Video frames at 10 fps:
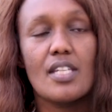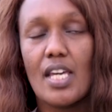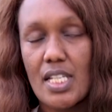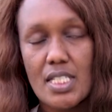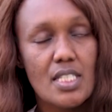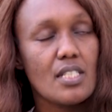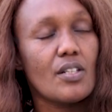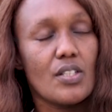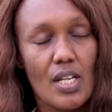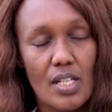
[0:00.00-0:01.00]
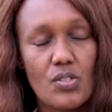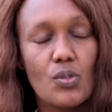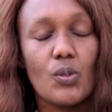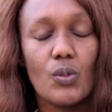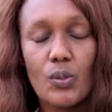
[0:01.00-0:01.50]
Yes, yeah,
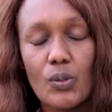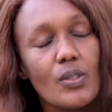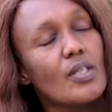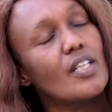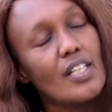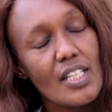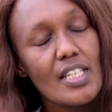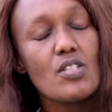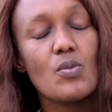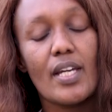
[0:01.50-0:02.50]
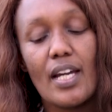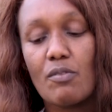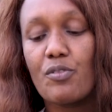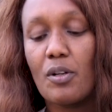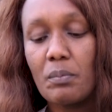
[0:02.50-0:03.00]
so that's where I
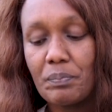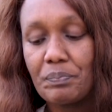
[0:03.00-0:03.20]
come from.